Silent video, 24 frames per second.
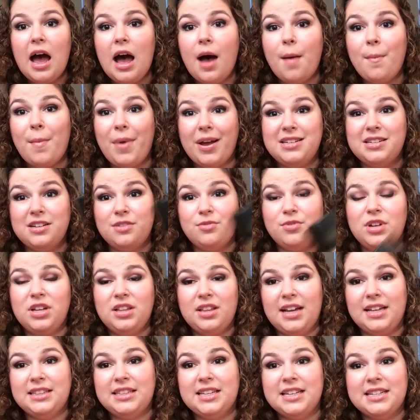I did really
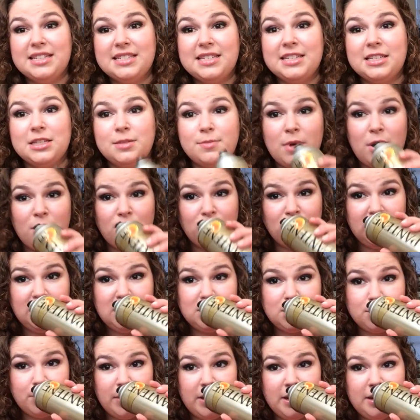like this. It smelled
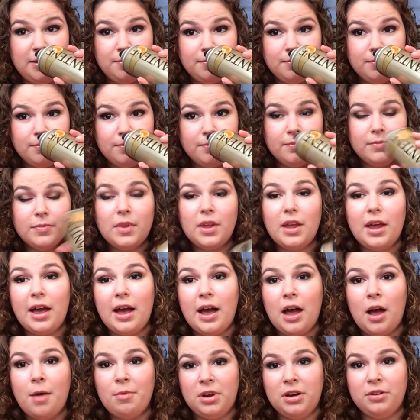really sweet,
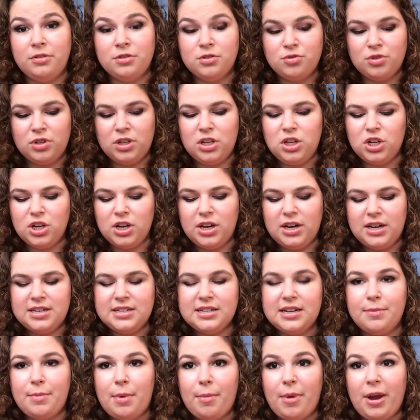and it was really good. It
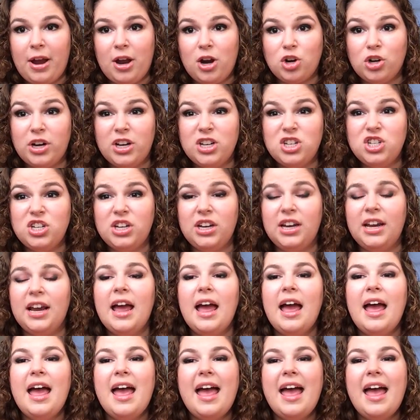didn't make my hair crunchy.